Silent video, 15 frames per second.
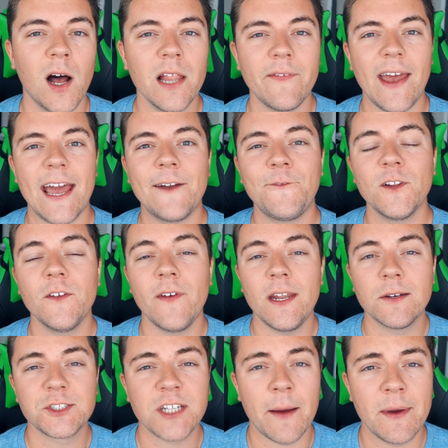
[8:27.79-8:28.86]
I'll have a handful of
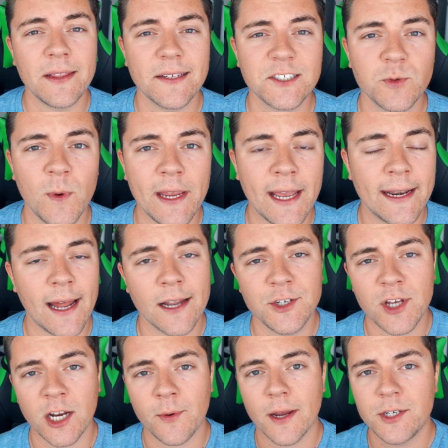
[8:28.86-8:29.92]
videos coming this weekend on
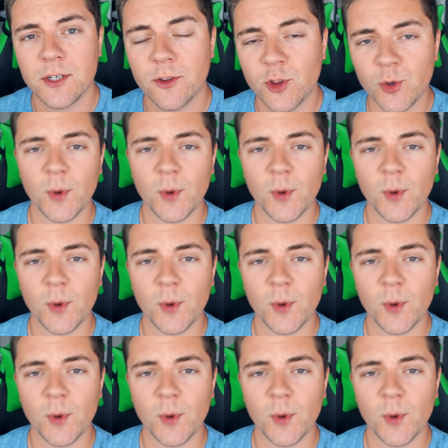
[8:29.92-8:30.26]
Generation